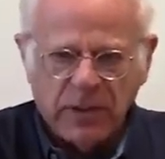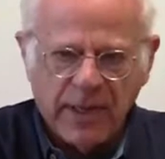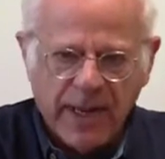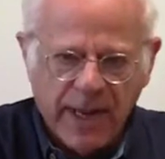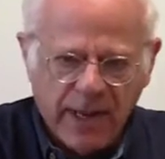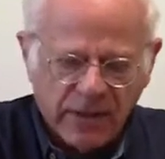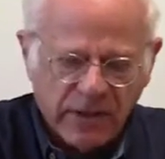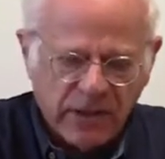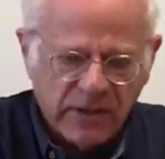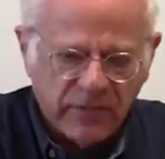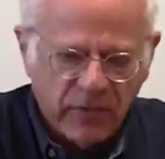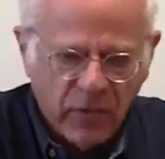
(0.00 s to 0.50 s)
An
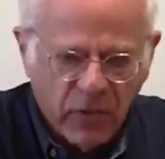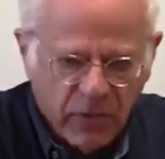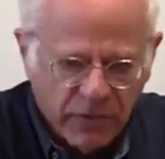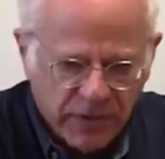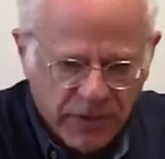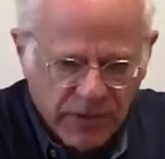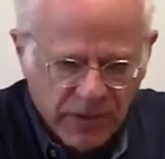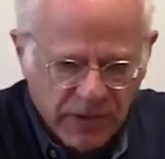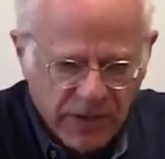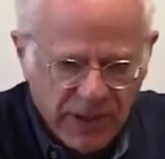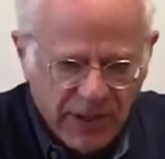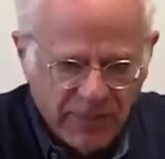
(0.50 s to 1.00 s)
ounce of
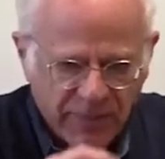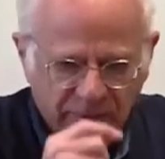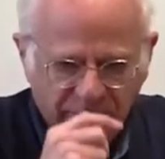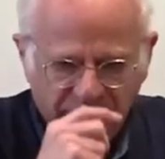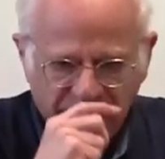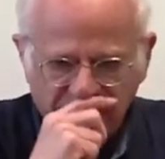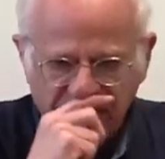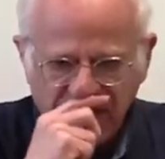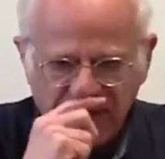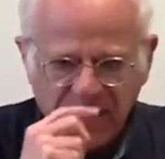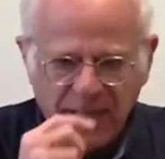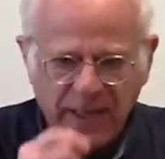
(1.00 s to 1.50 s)
gold is deemed
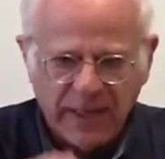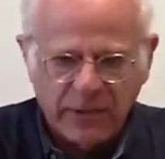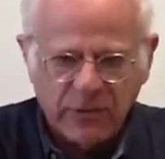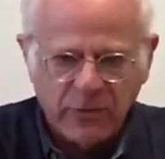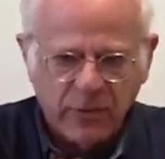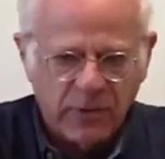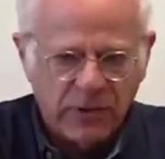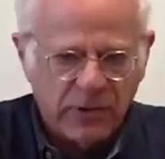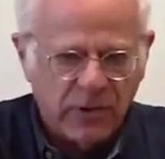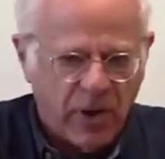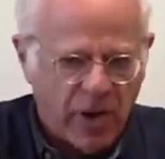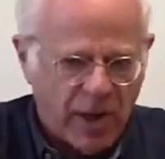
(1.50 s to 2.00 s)
by the state
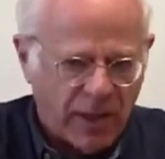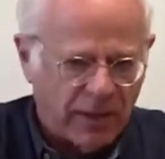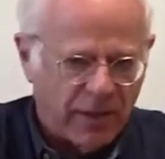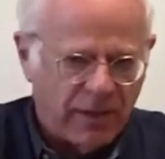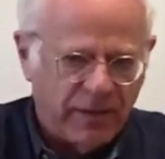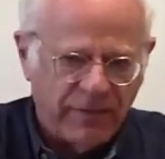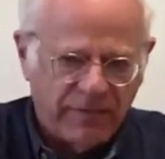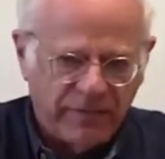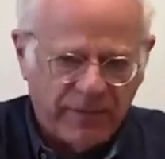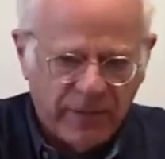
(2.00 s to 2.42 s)
to a dollar.